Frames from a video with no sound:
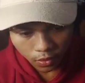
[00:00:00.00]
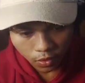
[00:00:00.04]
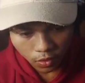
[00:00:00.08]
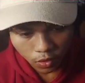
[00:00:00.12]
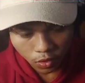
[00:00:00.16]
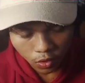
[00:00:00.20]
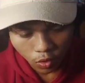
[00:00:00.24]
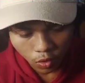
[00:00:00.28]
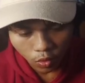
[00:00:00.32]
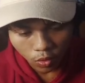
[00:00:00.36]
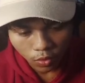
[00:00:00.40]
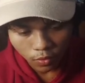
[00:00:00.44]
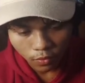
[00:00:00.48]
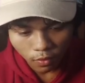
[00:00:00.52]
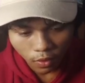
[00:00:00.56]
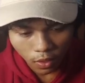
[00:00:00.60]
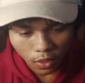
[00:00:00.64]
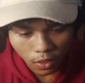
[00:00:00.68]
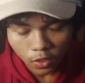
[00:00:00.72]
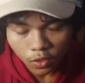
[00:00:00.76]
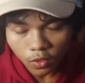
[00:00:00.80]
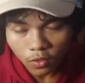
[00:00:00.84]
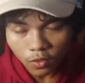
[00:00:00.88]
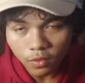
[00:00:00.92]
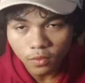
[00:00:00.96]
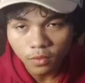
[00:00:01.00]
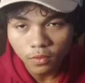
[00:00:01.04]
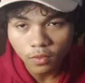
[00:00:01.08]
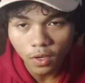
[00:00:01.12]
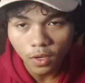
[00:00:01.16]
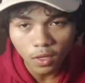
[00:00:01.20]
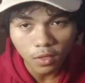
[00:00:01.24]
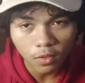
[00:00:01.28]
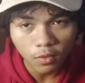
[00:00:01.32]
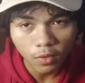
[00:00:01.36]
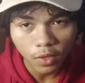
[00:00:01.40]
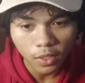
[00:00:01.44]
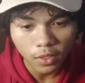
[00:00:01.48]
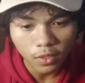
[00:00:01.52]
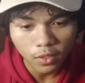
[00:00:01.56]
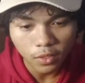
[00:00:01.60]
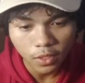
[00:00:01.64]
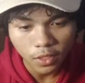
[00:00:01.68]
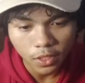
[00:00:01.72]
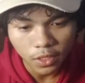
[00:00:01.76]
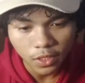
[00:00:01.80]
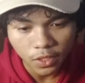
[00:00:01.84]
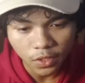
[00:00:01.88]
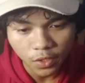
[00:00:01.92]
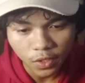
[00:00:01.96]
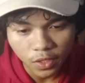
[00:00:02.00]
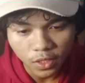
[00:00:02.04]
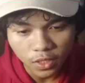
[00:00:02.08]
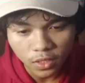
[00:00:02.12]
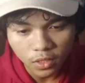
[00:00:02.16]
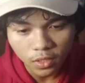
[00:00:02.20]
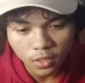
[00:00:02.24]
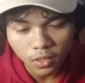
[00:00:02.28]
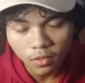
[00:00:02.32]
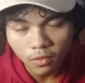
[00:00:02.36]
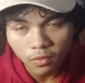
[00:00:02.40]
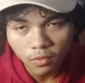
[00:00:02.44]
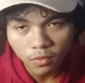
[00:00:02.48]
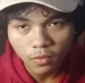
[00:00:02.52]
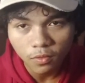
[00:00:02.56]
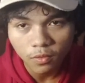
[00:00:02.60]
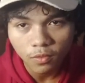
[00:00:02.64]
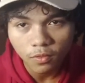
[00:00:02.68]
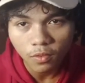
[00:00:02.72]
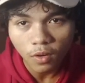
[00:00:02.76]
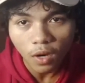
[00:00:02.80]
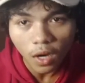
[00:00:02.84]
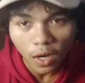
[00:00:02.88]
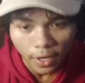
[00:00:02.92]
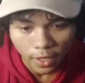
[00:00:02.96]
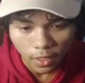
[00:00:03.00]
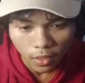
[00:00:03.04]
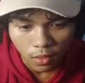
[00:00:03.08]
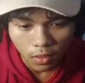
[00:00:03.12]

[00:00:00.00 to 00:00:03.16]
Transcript: So the value of the file writer here is the file.